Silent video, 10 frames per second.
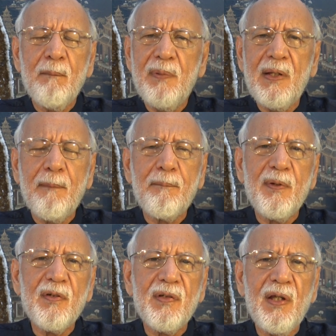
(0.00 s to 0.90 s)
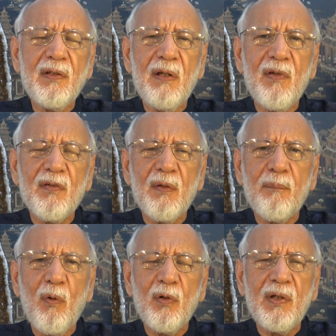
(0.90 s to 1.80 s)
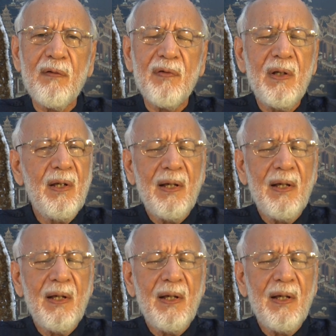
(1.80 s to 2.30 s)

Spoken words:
Be appreciative and supportive.